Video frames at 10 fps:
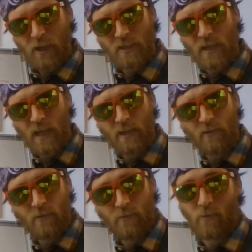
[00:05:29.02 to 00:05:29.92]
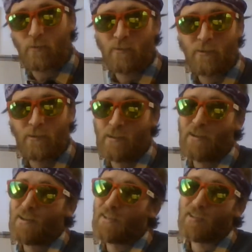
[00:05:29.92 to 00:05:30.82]
10.
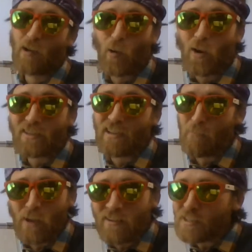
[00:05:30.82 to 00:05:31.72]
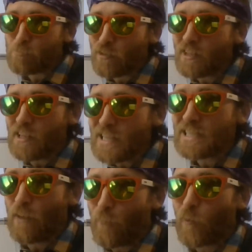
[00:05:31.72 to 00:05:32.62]
You know what? They made this pretty easy
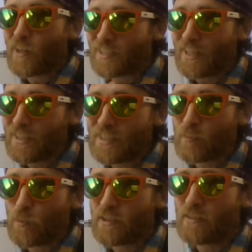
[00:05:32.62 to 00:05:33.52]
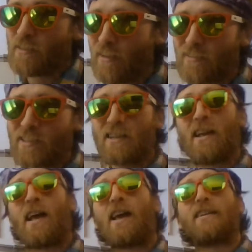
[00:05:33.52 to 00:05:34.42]
for us on this one. They're saying,
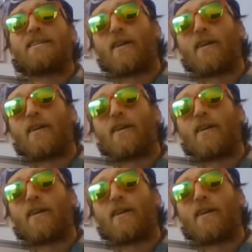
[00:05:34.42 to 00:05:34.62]
hey, you know